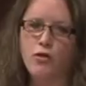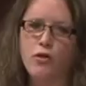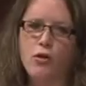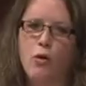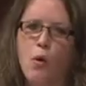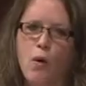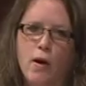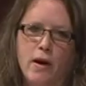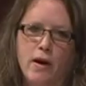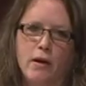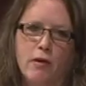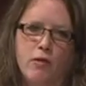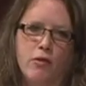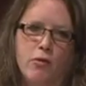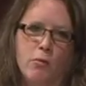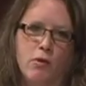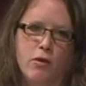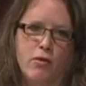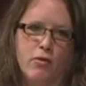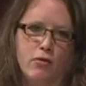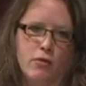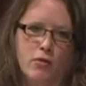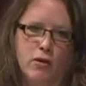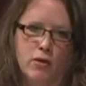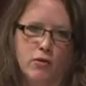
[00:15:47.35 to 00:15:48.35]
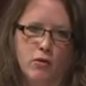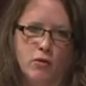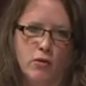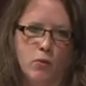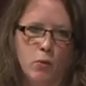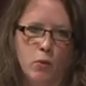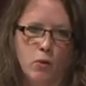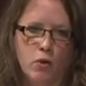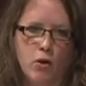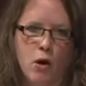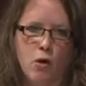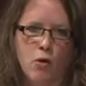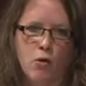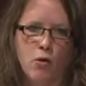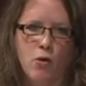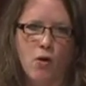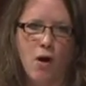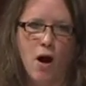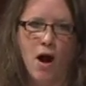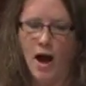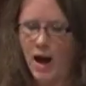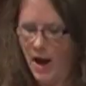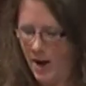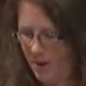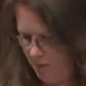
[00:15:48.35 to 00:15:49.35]
coyness mistress were no
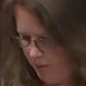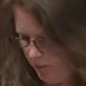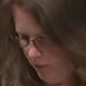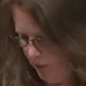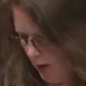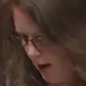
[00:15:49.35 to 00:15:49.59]
crime,